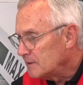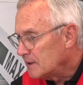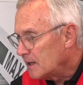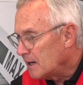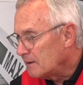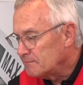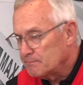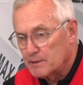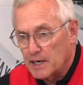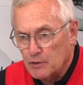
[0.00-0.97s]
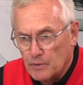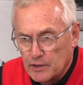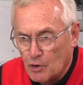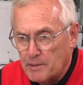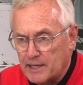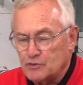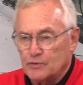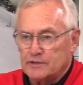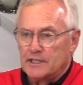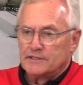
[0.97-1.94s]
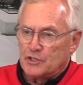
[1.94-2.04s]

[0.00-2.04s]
But anyway, go back to it. Yeah.